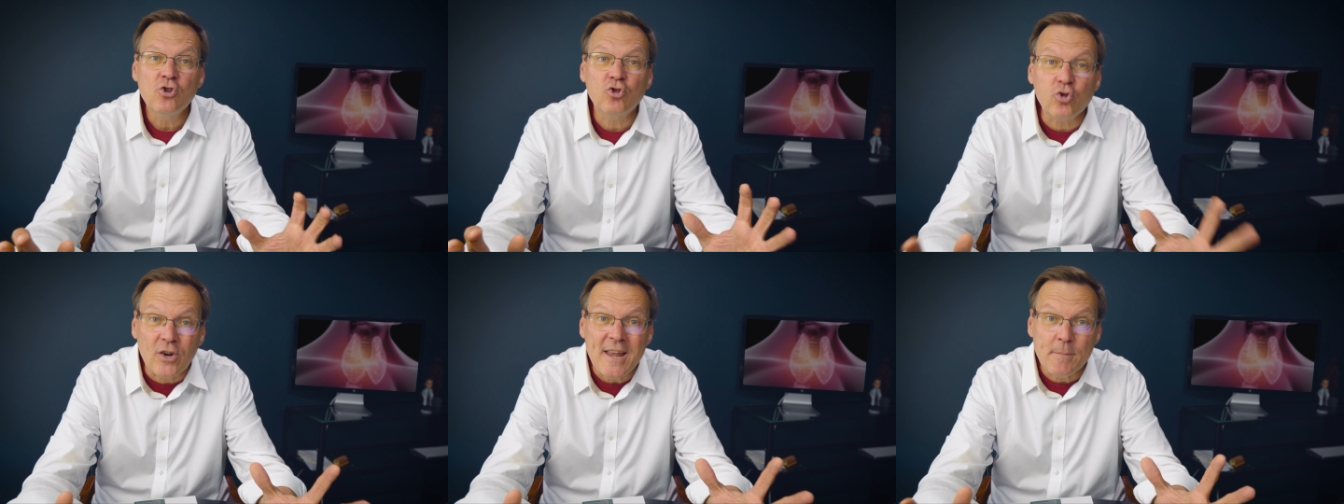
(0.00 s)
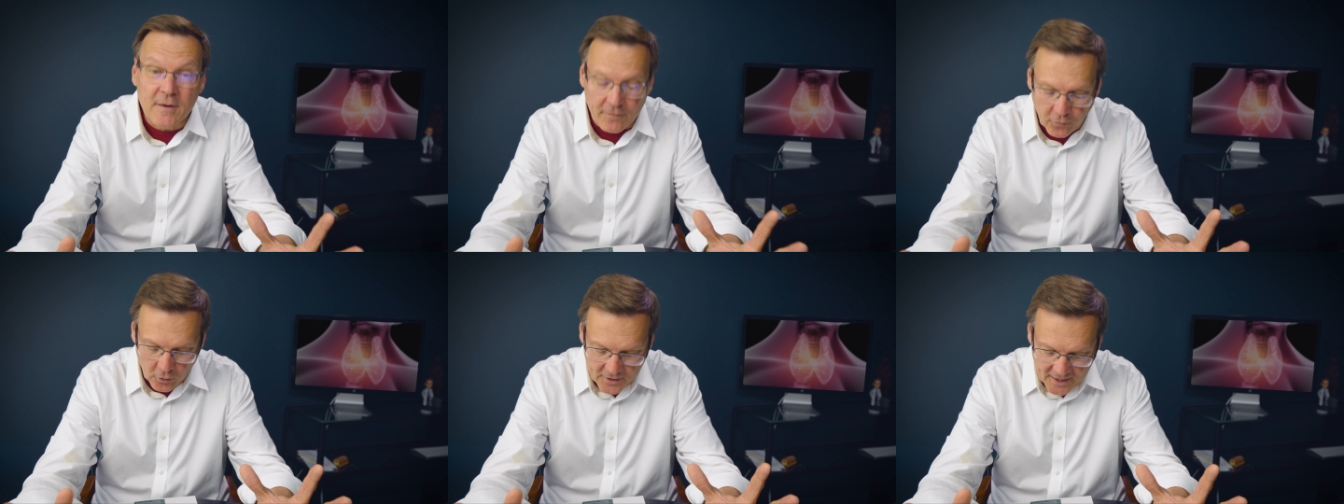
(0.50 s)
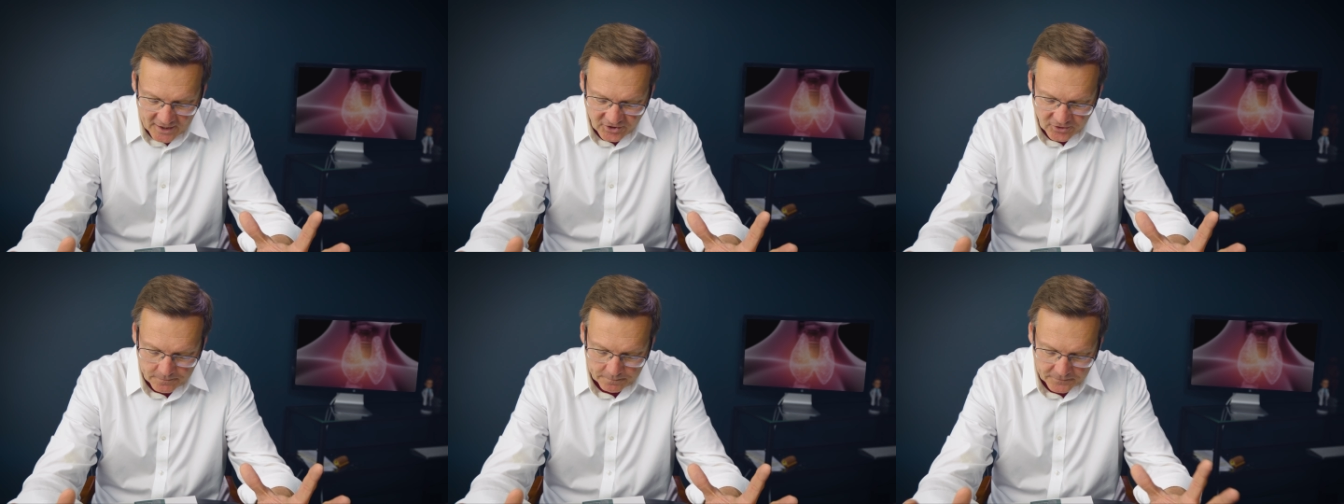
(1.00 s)
Treatment for
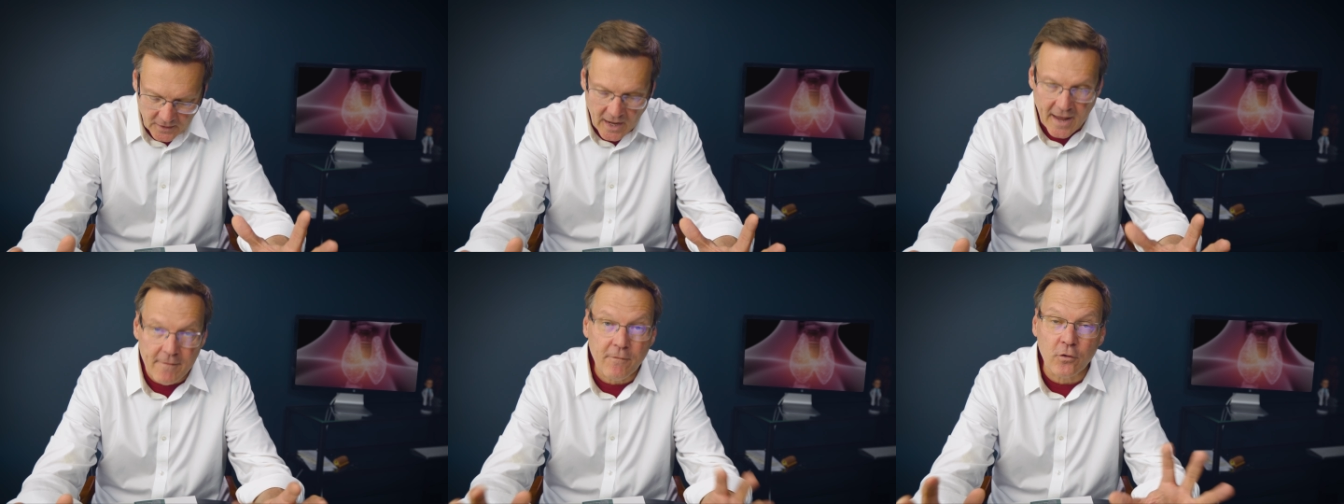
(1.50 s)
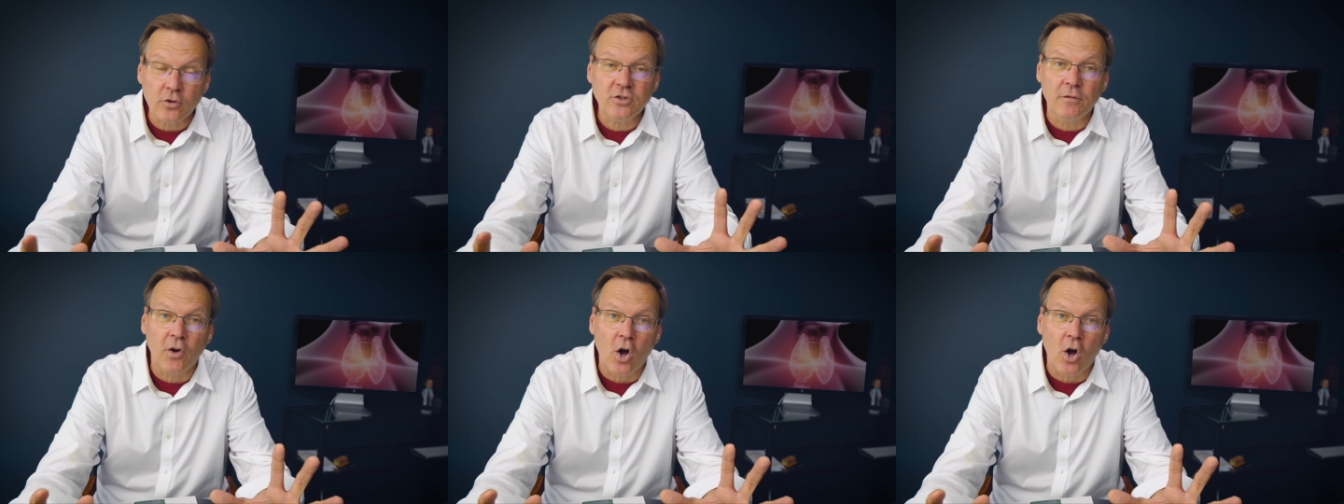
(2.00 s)
this, okay, first of